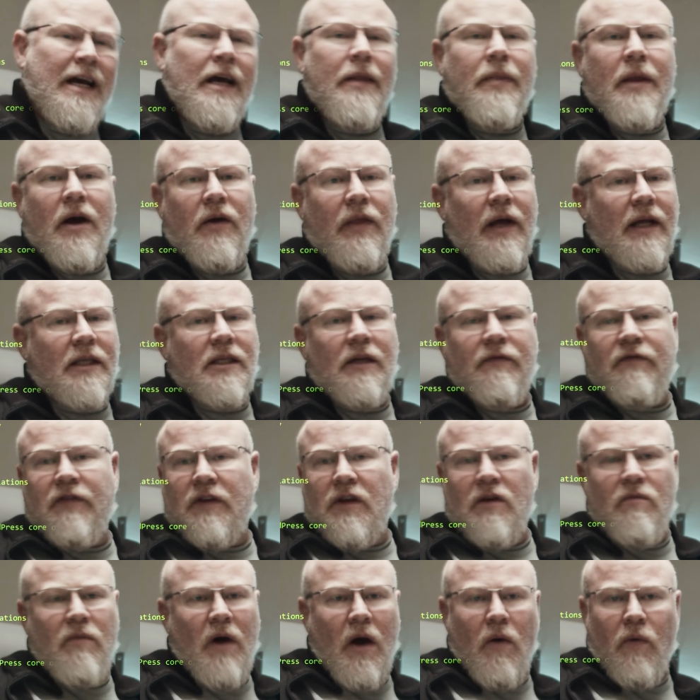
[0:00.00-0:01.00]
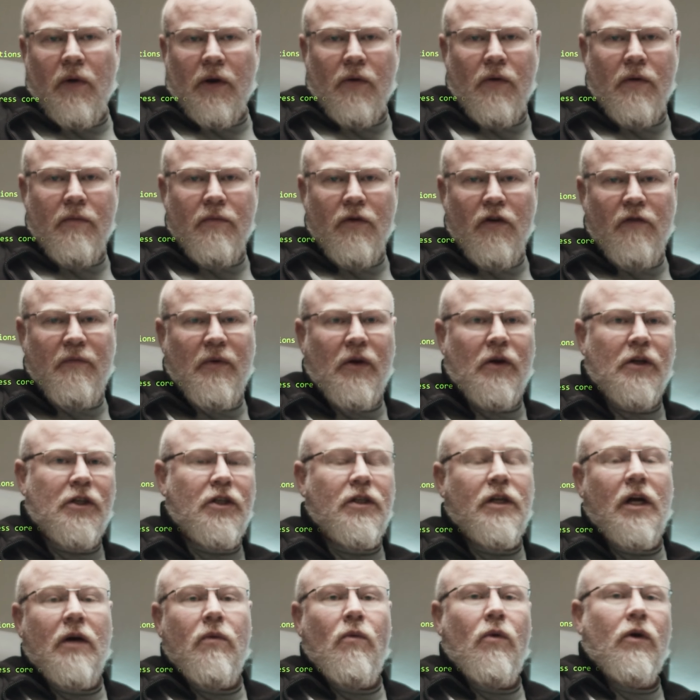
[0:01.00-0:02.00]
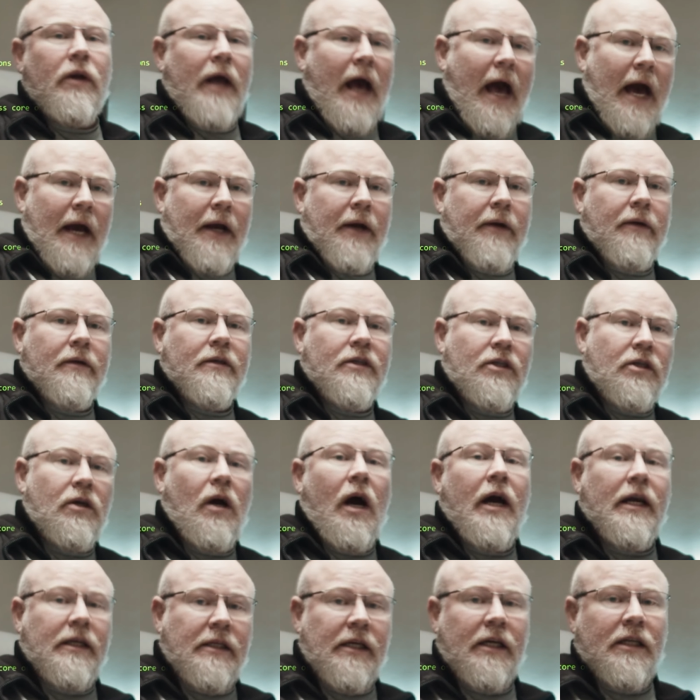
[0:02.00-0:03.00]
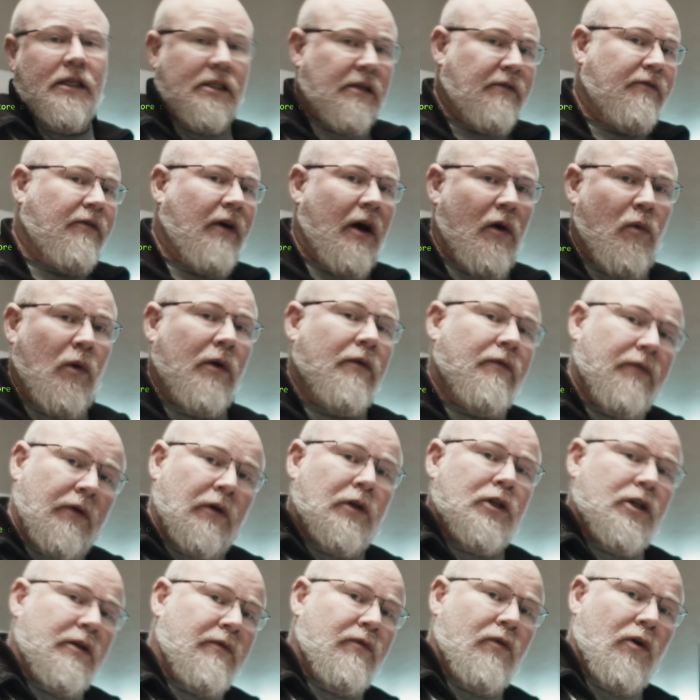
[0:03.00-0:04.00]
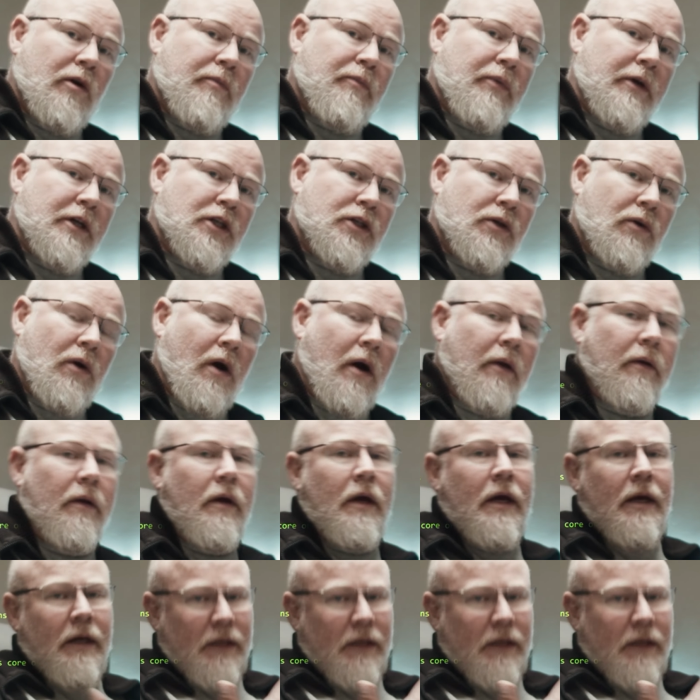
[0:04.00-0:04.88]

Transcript: Now, that's something you might want to remove because you don't want hackers to identify what version of WordPress you're on